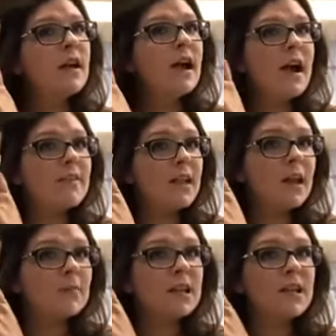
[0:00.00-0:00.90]
and then
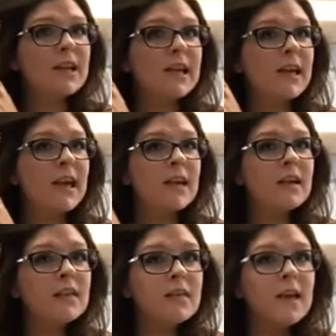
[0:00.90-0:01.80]
I'm clicking
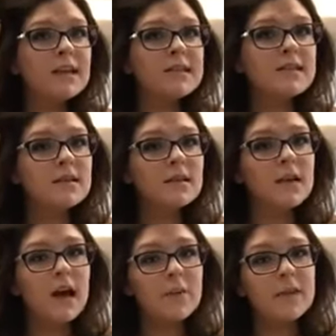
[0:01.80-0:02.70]
this
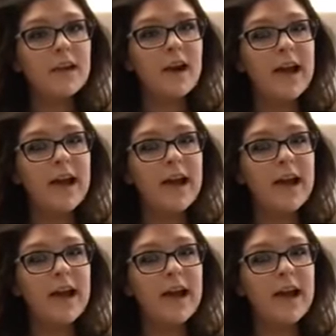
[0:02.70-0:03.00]
knob here.